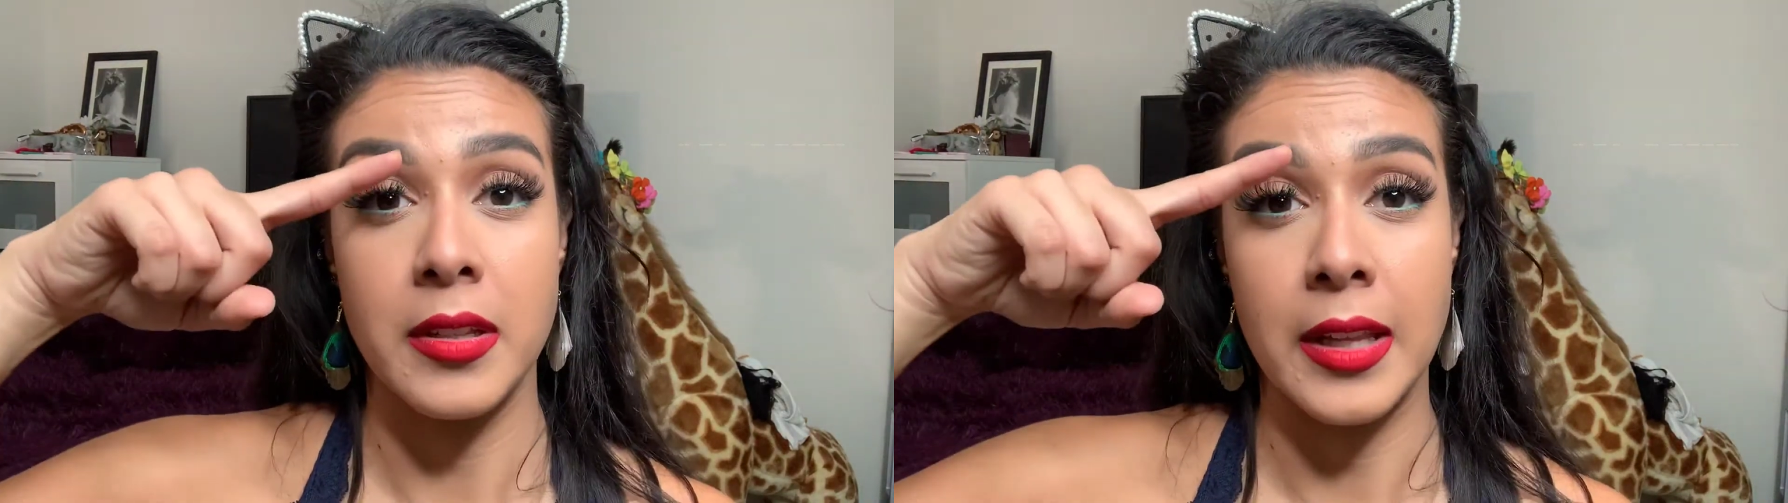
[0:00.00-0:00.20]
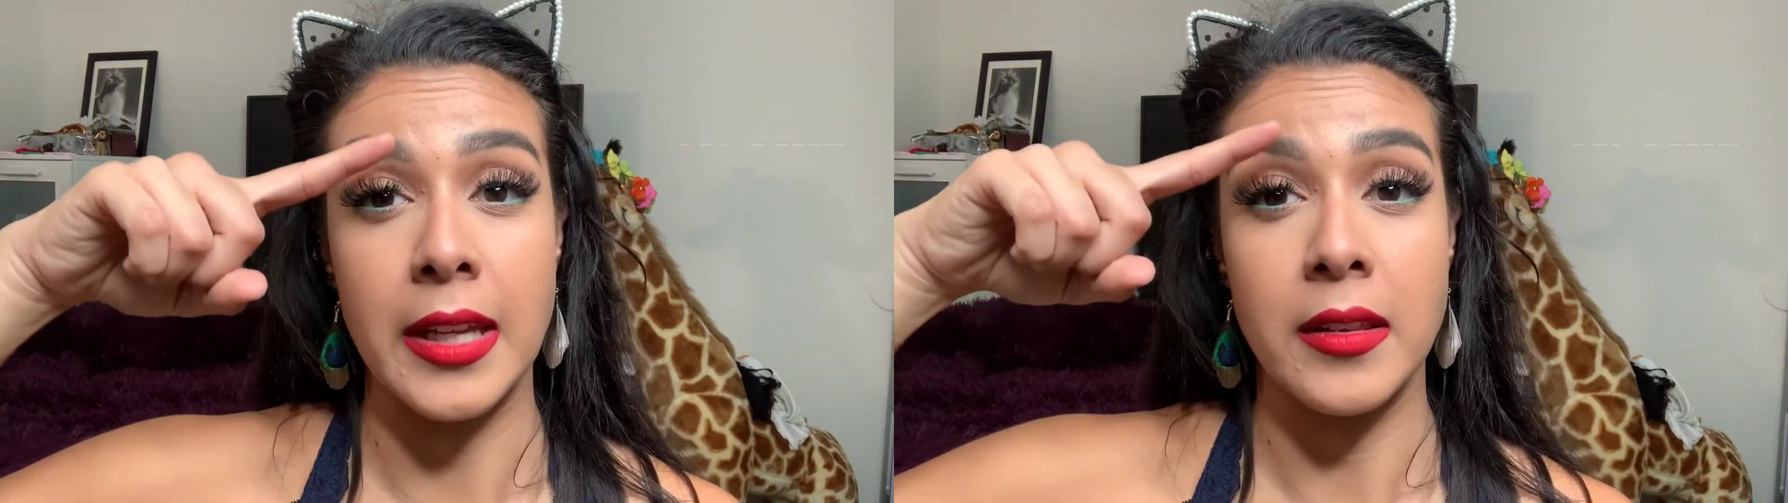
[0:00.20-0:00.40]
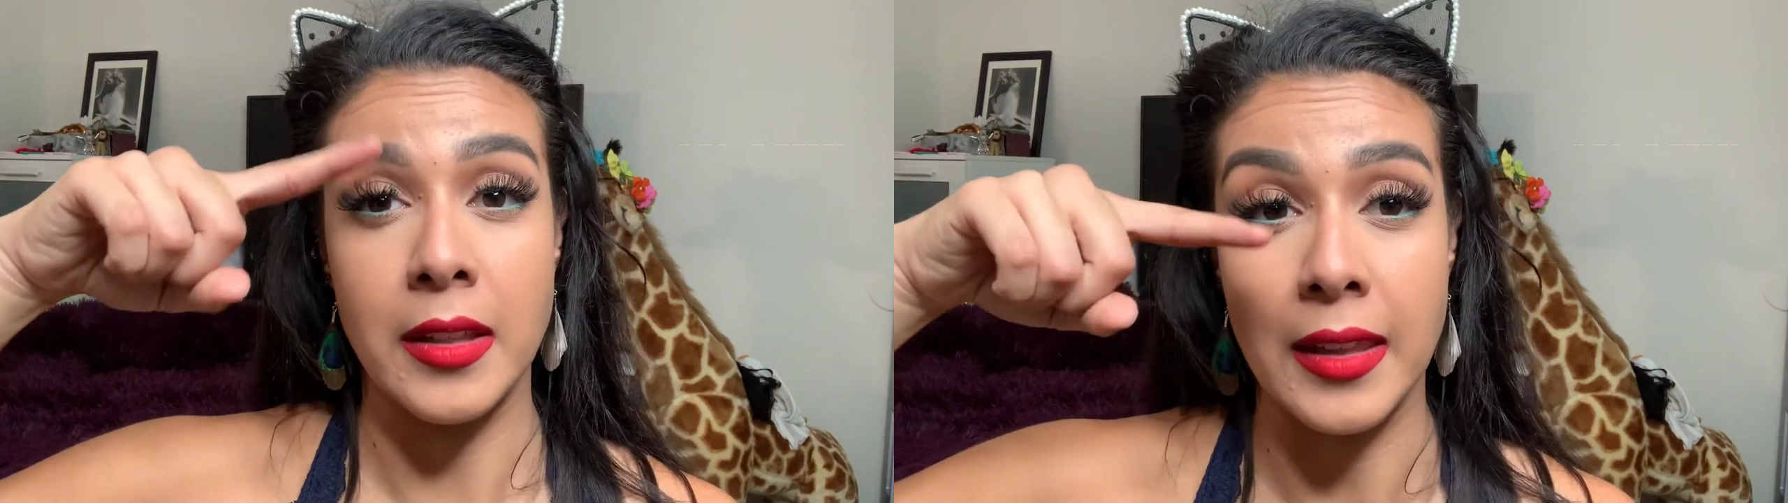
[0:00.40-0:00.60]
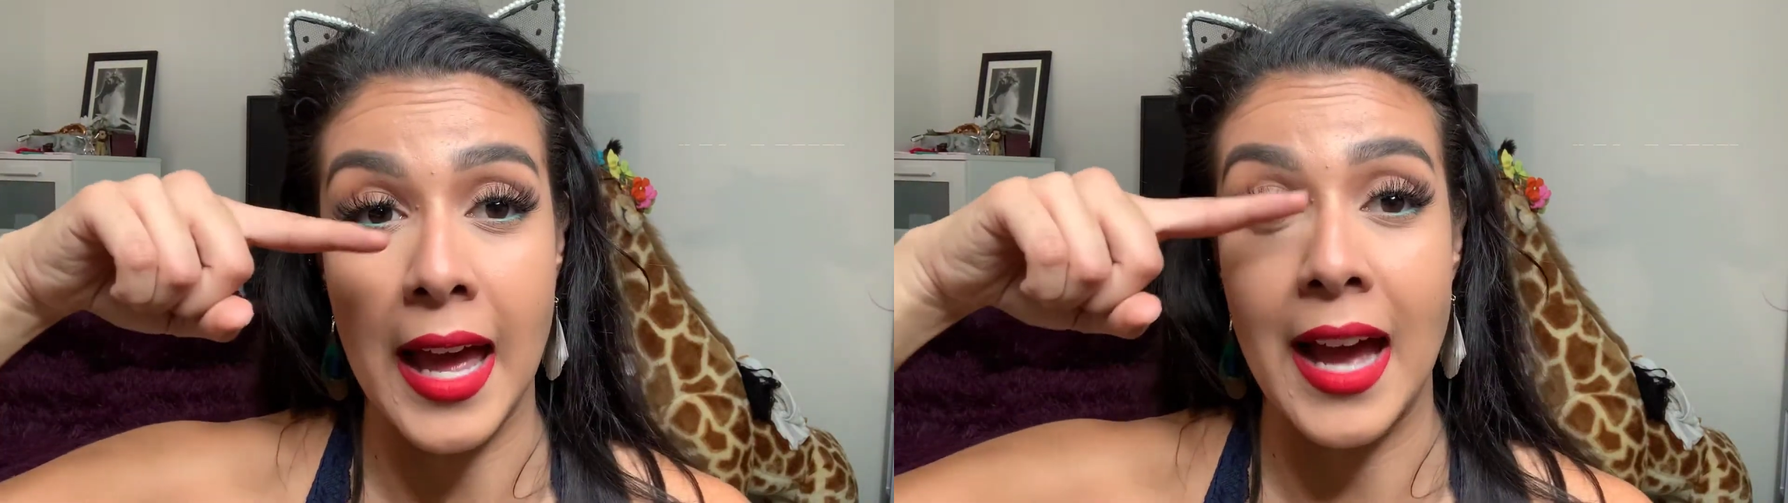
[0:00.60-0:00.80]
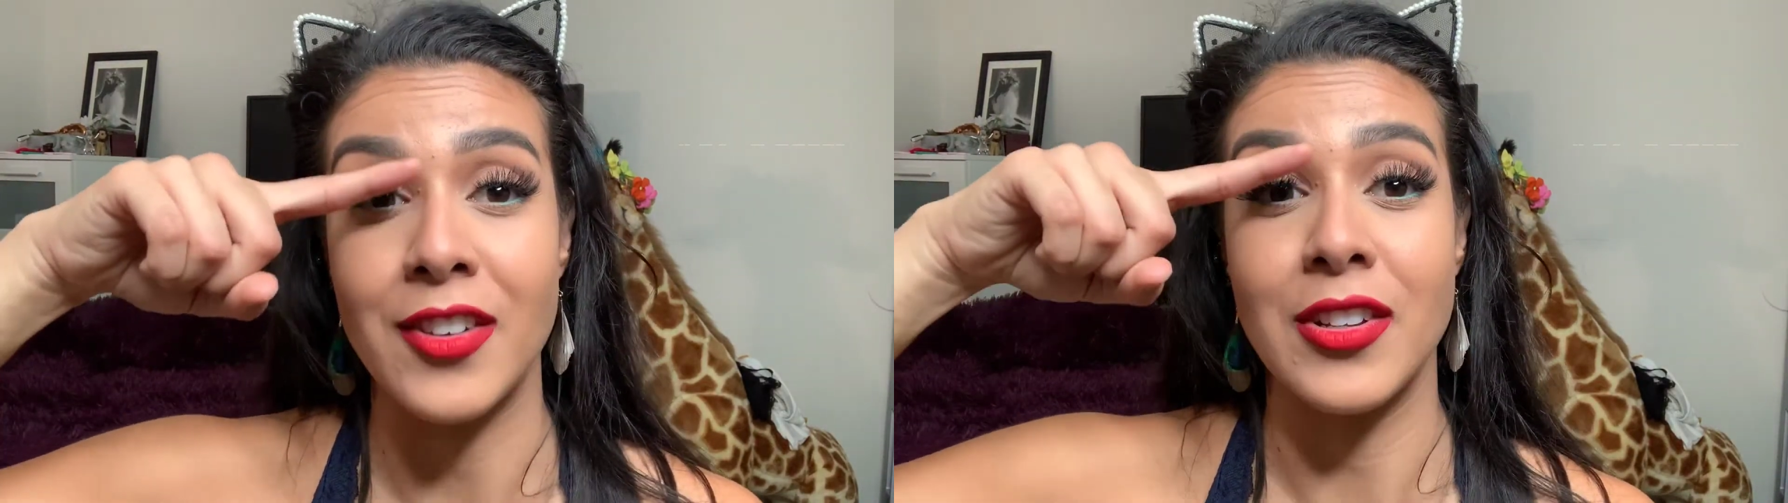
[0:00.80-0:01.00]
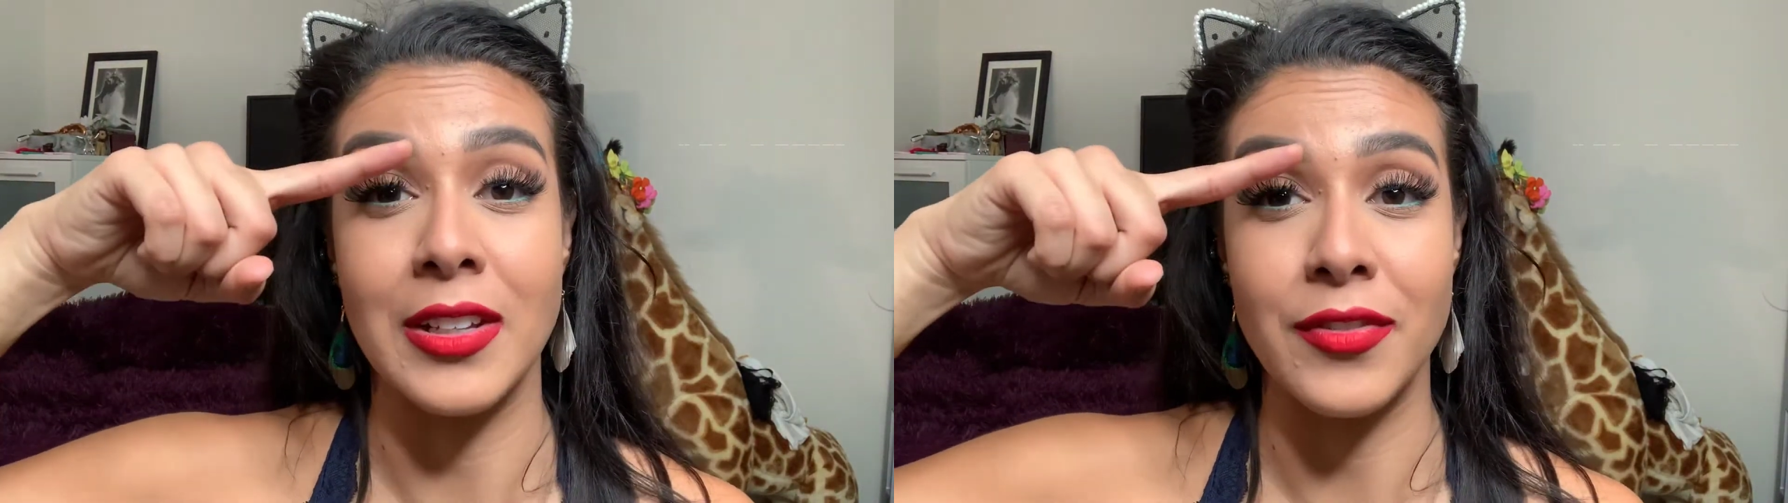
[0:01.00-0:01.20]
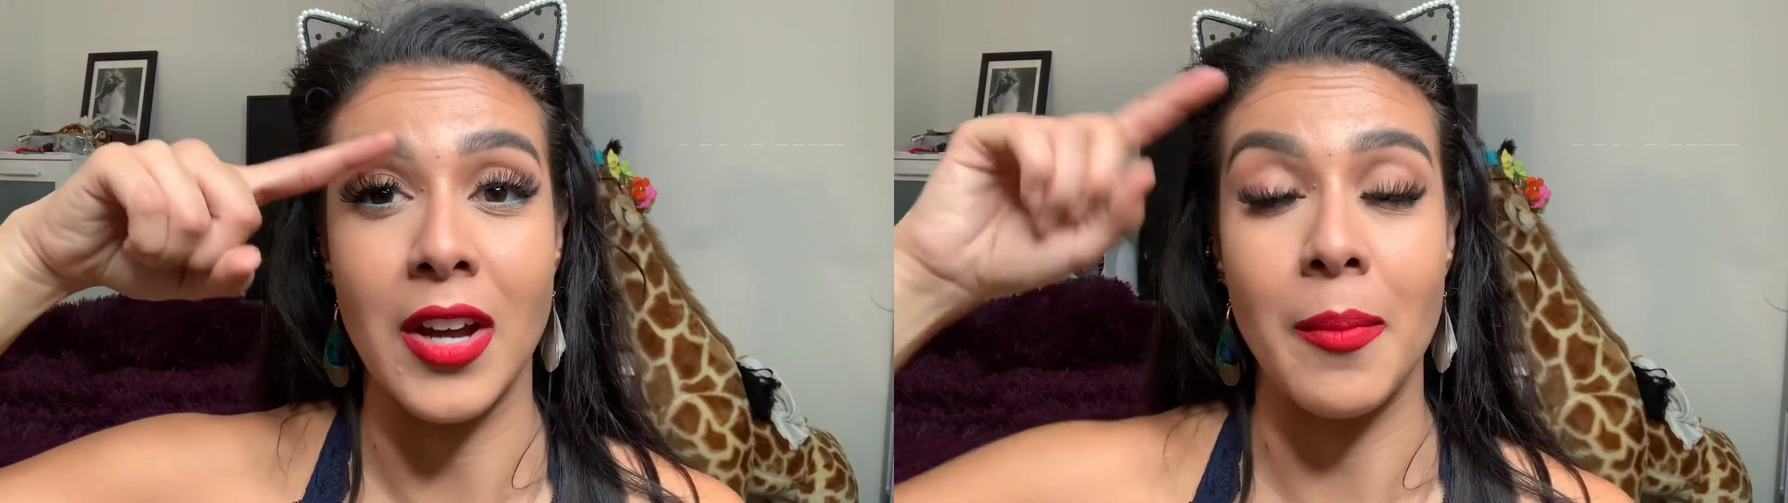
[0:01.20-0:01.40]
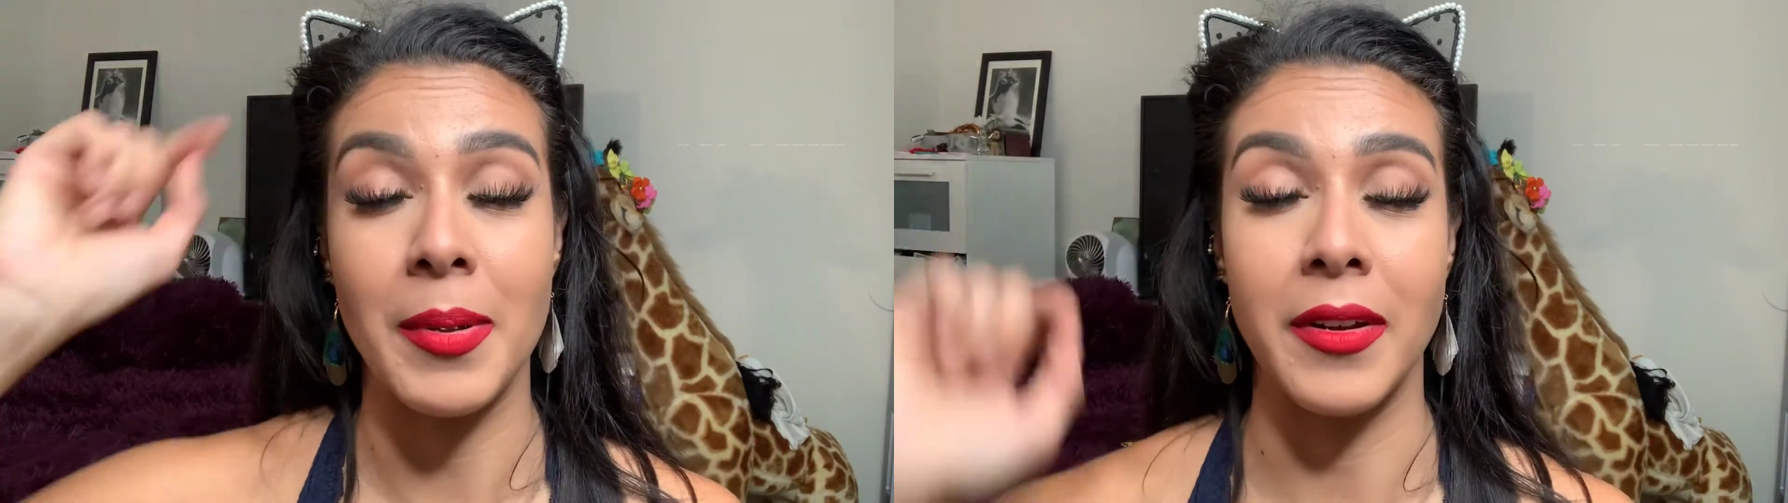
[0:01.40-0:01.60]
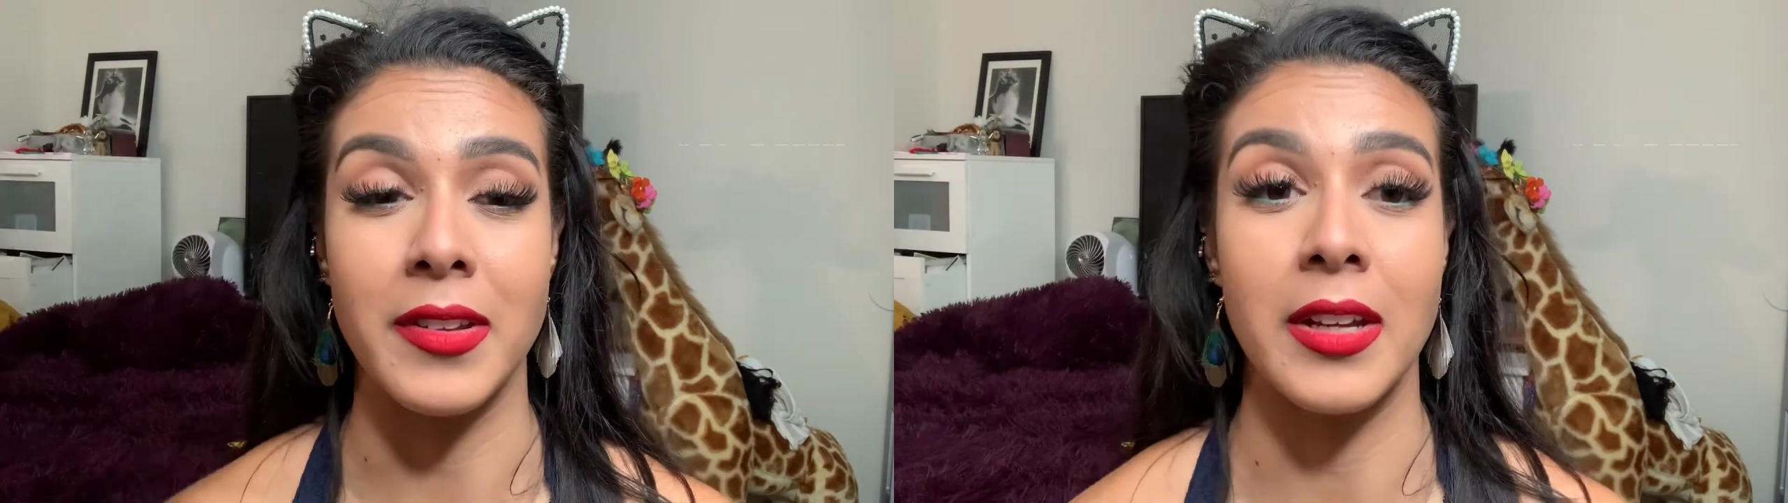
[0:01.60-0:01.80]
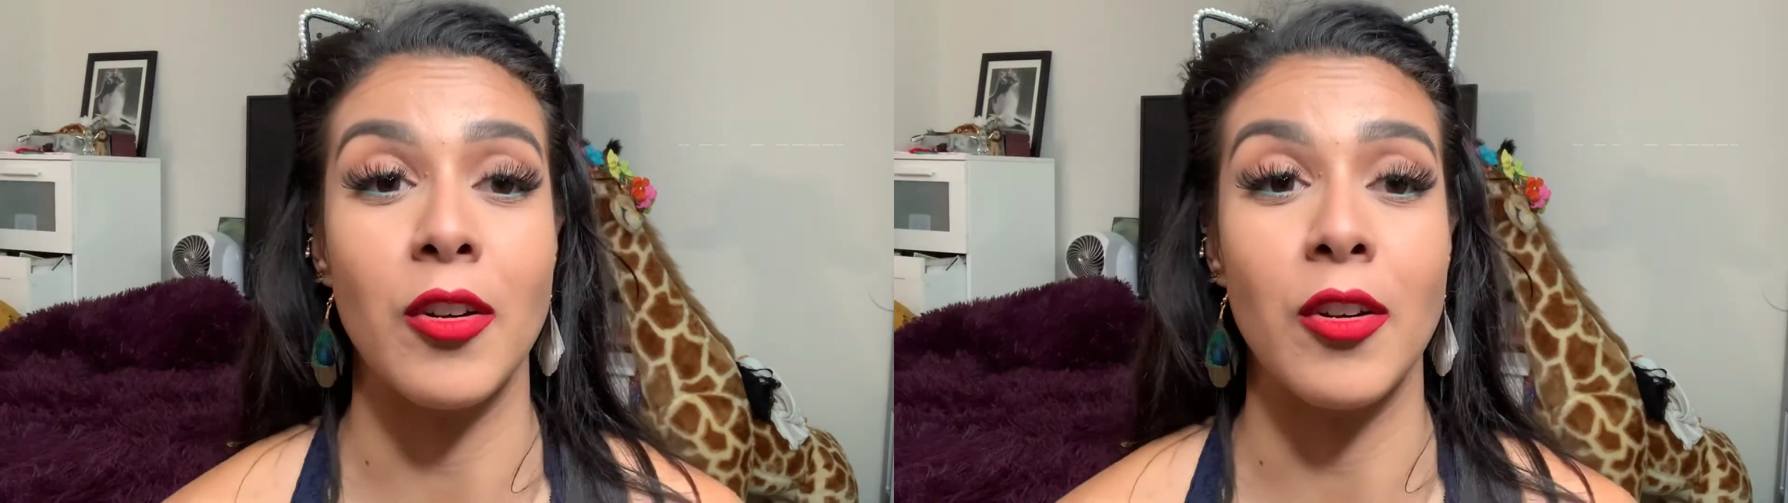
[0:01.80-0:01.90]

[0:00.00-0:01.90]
like the lash lift up and I was like,